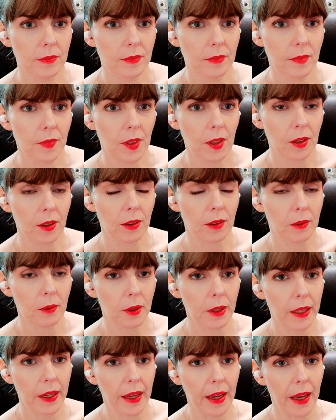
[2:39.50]
We need
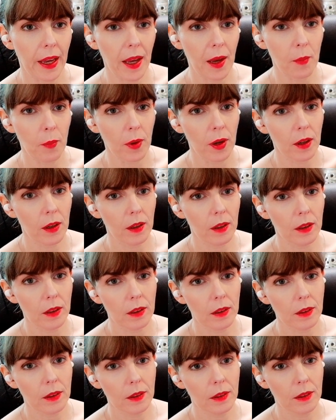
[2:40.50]
your advice,
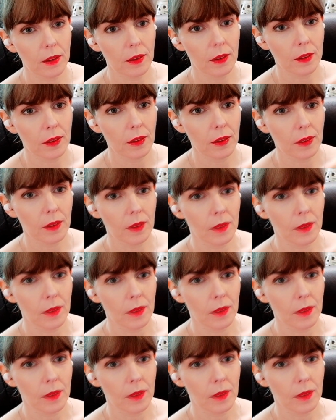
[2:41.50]
Chochim.